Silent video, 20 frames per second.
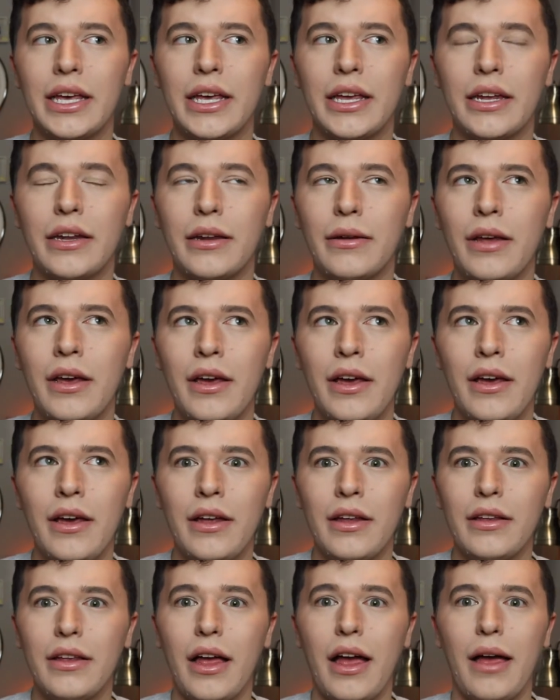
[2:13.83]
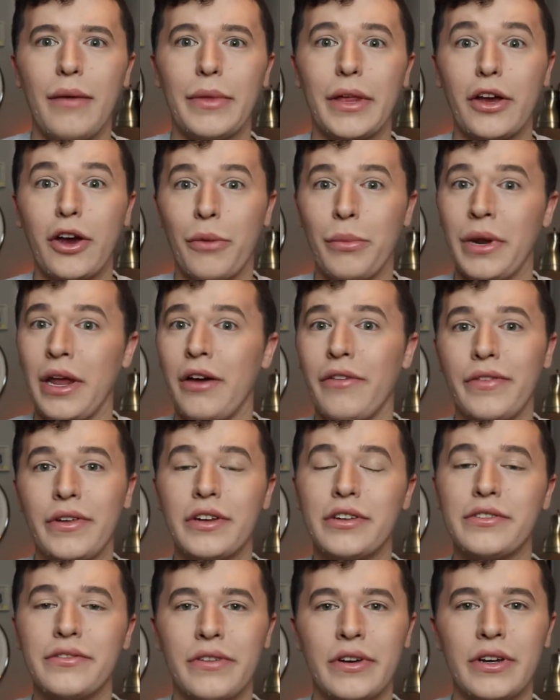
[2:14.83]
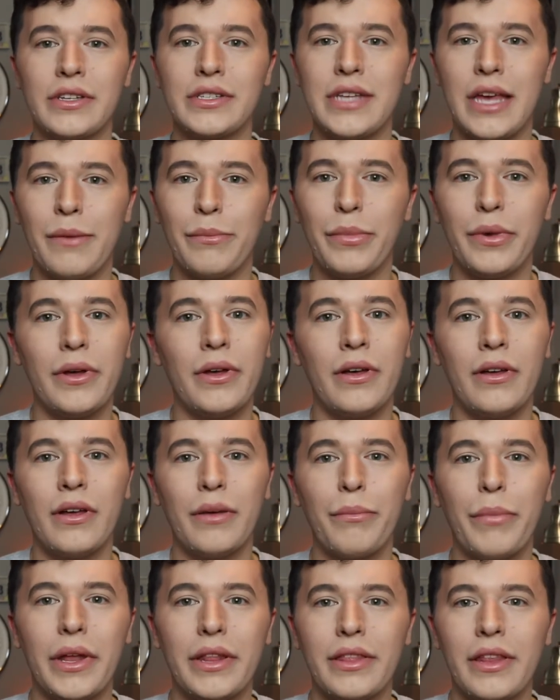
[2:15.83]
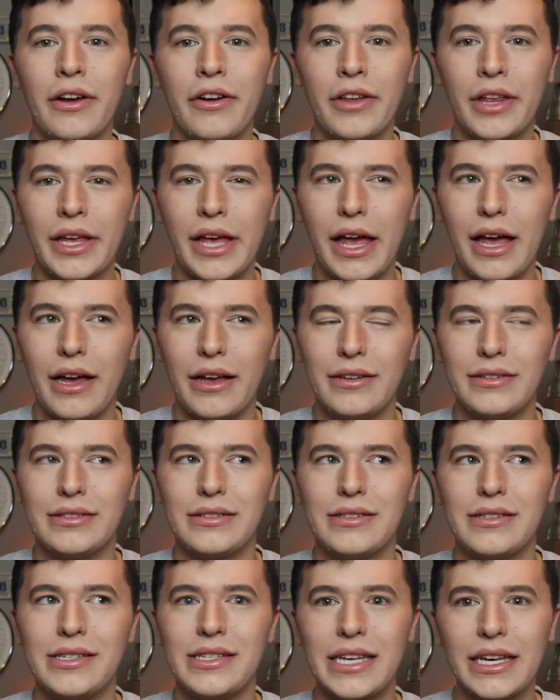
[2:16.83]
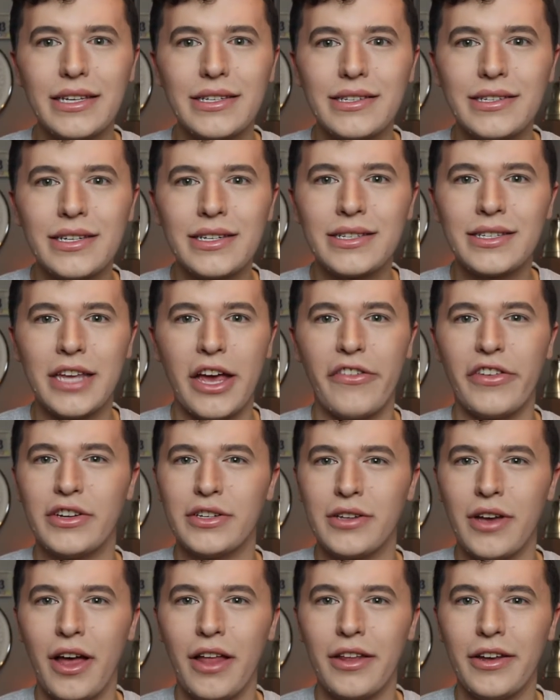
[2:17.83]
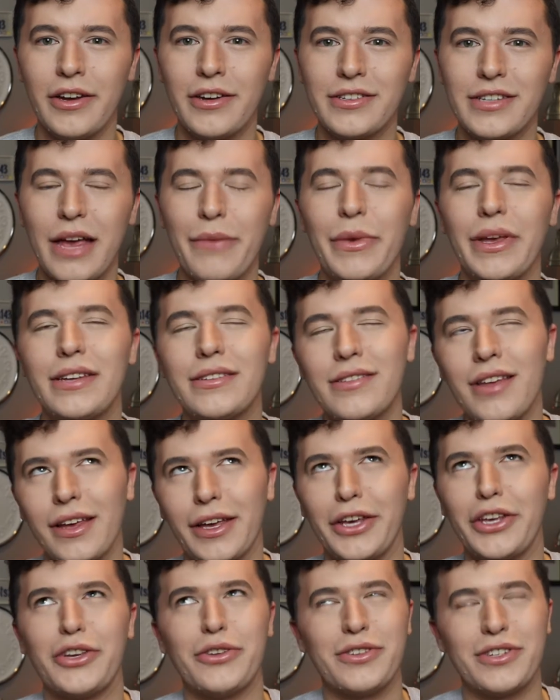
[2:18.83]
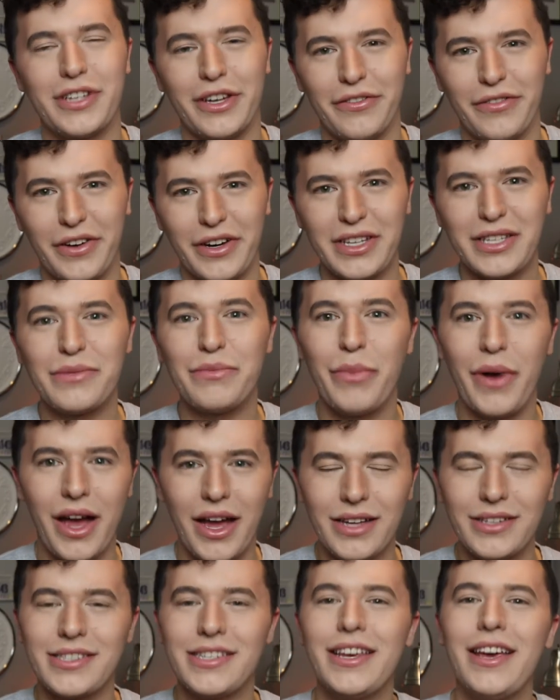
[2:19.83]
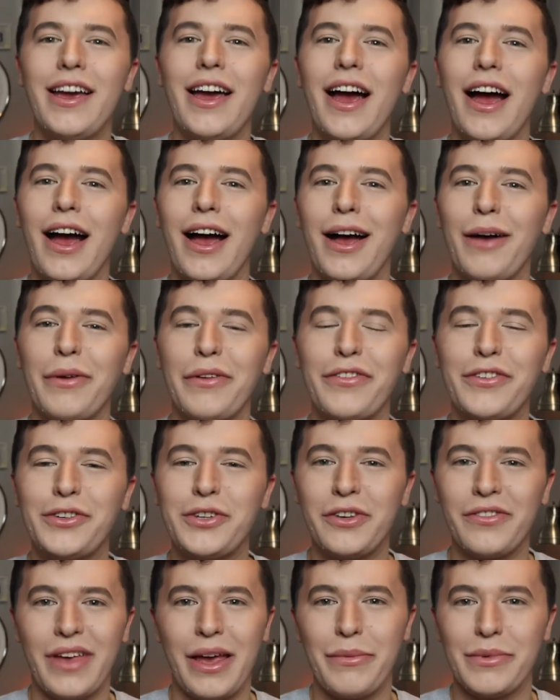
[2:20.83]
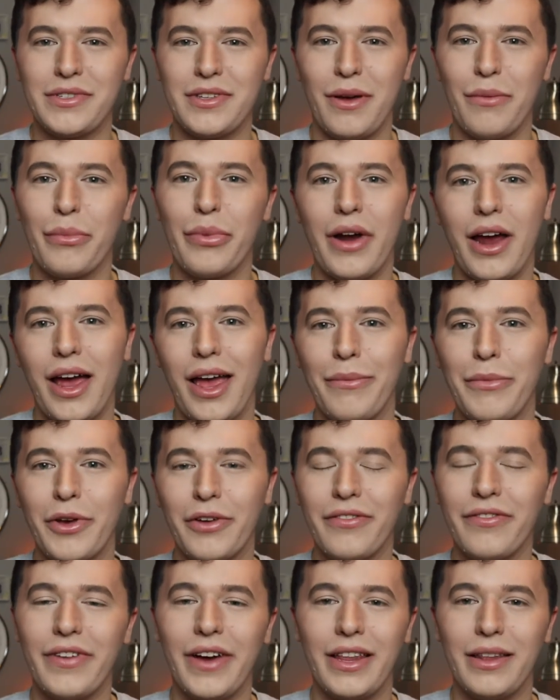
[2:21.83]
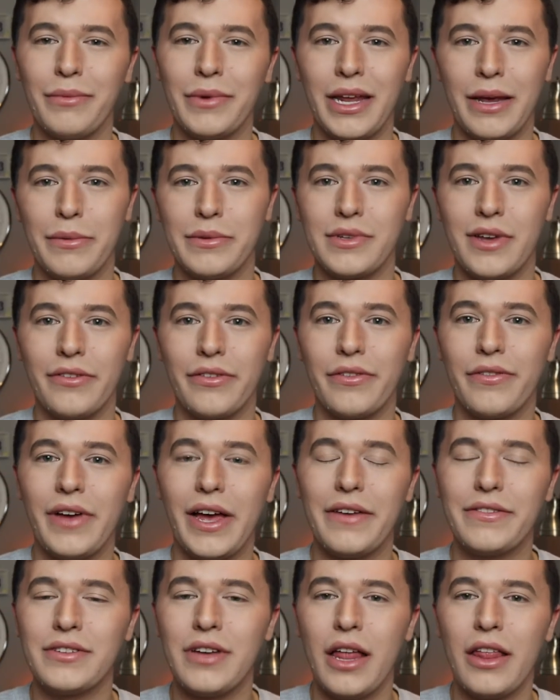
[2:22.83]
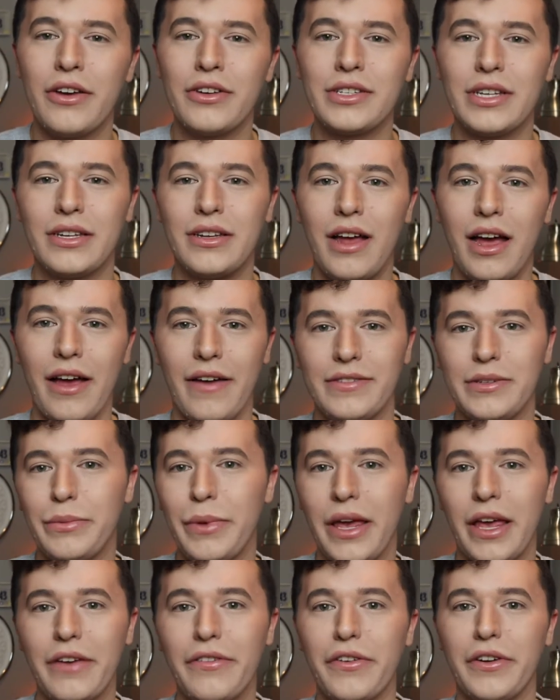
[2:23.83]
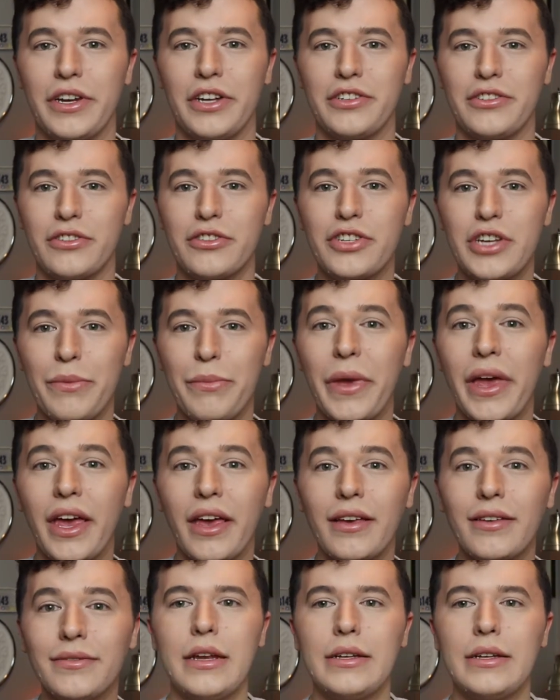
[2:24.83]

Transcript: in um, like Urban Outfitters, for example, but they're like six to seven dollars. I mean, it's not like a huge difference, but um, if you do have Amazon Prime, you can find them on Amazon for five dollars and not have to pay for additional shipping.